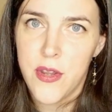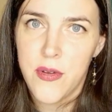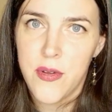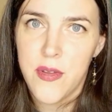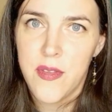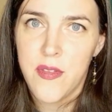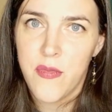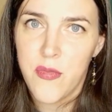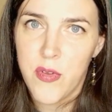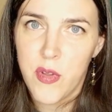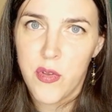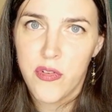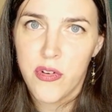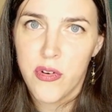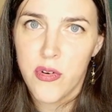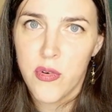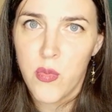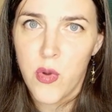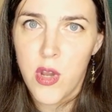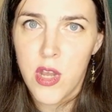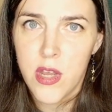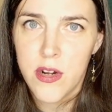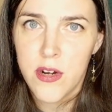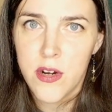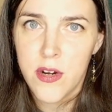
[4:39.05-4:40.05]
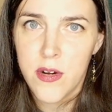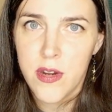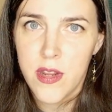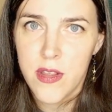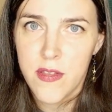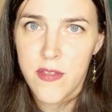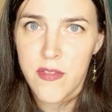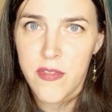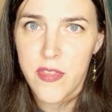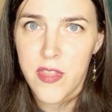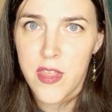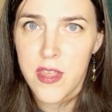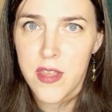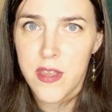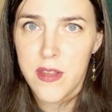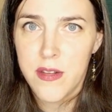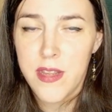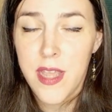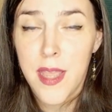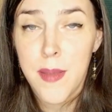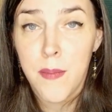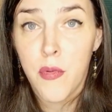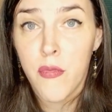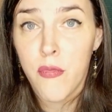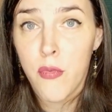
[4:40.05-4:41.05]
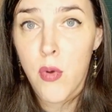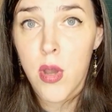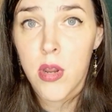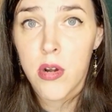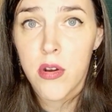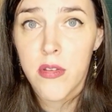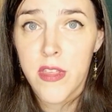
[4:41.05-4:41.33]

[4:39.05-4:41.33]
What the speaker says: is filtered water because the type of water